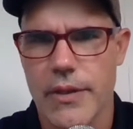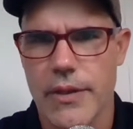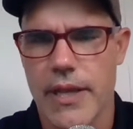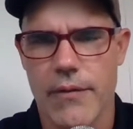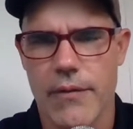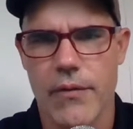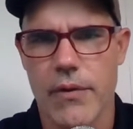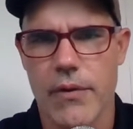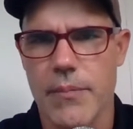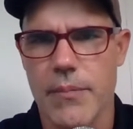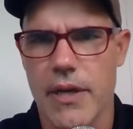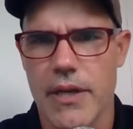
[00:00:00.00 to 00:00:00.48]

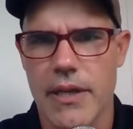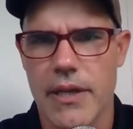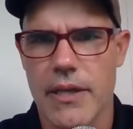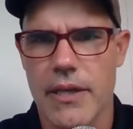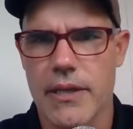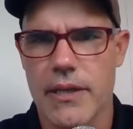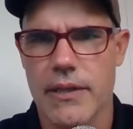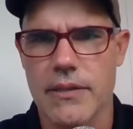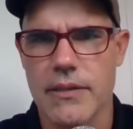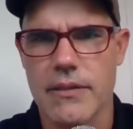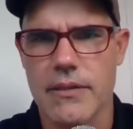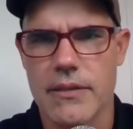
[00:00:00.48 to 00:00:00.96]
everybody
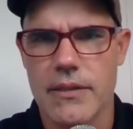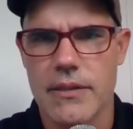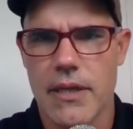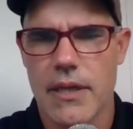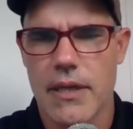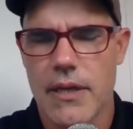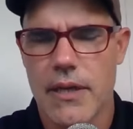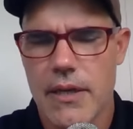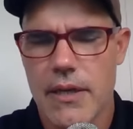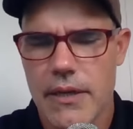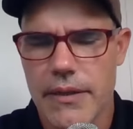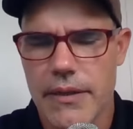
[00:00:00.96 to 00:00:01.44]
because
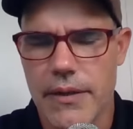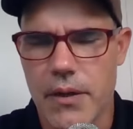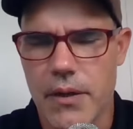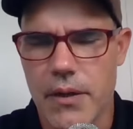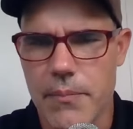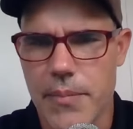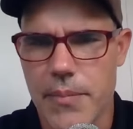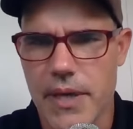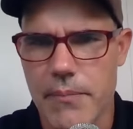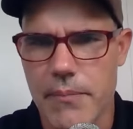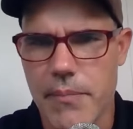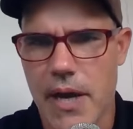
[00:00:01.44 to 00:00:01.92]
they're
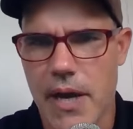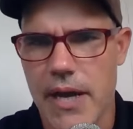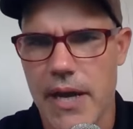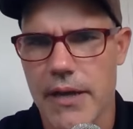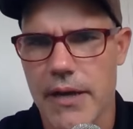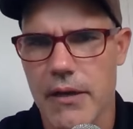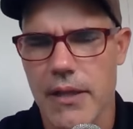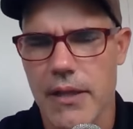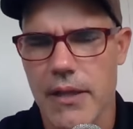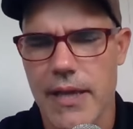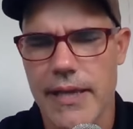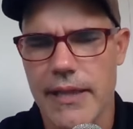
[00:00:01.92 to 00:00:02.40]
a big
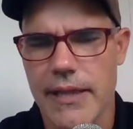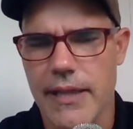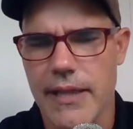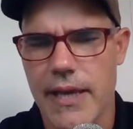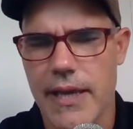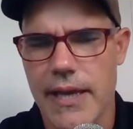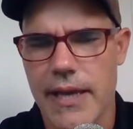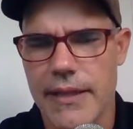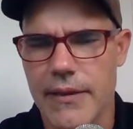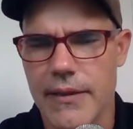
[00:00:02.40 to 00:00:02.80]
buyer like that.